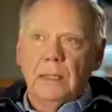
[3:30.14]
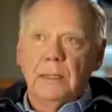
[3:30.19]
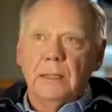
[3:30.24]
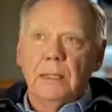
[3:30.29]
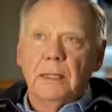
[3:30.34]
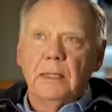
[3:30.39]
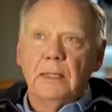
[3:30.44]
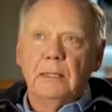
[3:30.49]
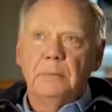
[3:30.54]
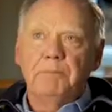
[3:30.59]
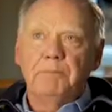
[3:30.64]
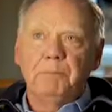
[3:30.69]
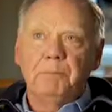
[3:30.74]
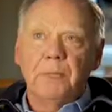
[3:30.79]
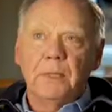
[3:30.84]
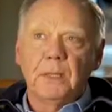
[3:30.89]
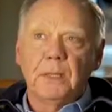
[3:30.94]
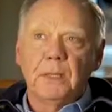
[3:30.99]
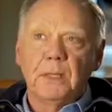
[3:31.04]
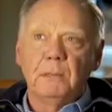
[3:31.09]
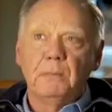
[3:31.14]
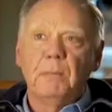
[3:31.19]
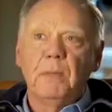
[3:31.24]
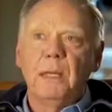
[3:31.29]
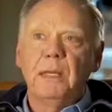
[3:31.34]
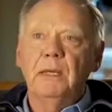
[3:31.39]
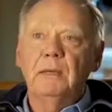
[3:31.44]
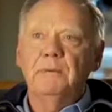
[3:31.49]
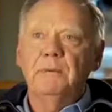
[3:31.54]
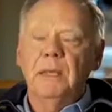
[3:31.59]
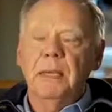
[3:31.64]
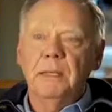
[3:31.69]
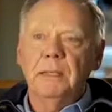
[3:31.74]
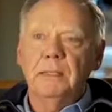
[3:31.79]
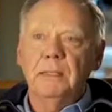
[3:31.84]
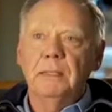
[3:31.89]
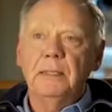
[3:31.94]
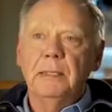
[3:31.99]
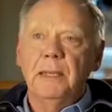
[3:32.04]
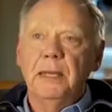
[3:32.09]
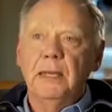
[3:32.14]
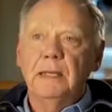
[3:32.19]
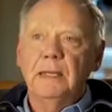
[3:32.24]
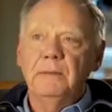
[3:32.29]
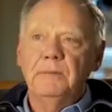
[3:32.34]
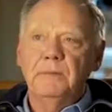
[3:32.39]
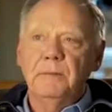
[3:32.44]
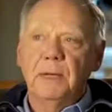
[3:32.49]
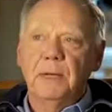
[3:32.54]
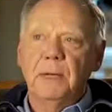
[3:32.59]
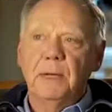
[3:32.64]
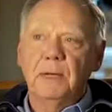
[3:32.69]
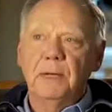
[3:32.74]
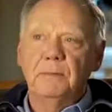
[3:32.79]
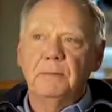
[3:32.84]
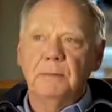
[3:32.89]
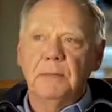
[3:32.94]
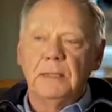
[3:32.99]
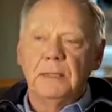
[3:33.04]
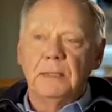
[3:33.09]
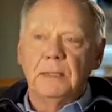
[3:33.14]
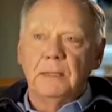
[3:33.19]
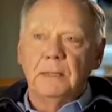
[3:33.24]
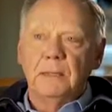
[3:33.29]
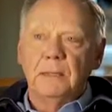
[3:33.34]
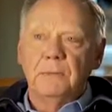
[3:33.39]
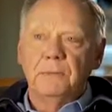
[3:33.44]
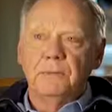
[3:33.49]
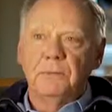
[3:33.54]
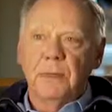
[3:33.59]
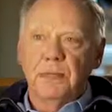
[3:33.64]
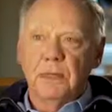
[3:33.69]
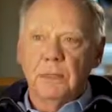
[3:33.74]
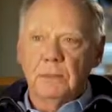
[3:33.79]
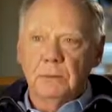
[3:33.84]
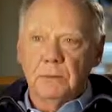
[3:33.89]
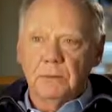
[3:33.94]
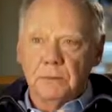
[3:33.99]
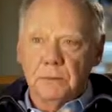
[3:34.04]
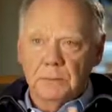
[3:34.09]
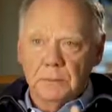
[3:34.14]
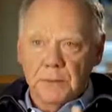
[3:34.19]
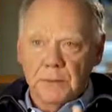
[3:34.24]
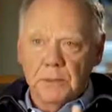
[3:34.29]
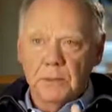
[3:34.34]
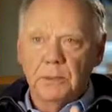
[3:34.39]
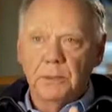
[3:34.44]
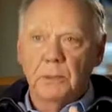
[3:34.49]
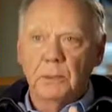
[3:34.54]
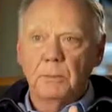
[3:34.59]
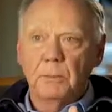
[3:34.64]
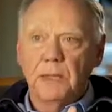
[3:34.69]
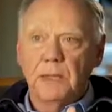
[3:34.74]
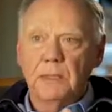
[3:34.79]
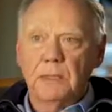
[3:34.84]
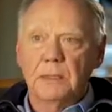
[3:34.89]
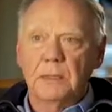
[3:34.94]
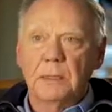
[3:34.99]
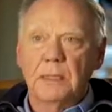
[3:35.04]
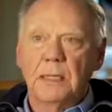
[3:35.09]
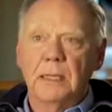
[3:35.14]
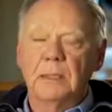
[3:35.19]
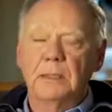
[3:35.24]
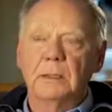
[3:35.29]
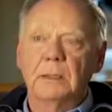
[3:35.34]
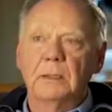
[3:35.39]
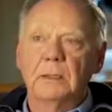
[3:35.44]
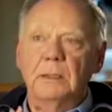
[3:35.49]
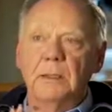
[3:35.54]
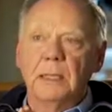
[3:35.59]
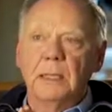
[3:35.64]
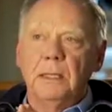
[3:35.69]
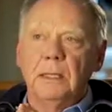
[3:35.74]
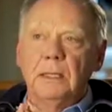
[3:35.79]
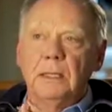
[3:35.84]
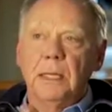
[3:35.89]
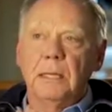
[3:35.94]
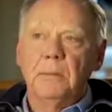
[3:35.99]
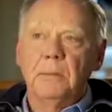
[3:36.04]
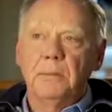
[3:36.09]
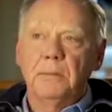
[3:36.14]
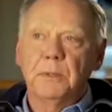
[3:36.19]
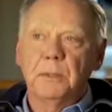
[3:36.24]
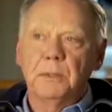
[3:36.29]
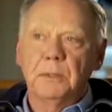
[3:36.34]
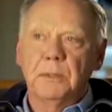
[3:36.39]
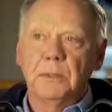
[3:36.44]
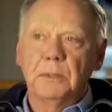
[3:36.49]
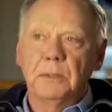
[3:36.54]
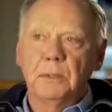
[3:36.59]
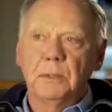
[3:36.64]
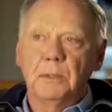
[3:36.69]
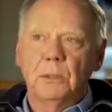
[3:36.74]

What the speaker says: And then in May of 1995, a fellow internal medicine doctor came up to me and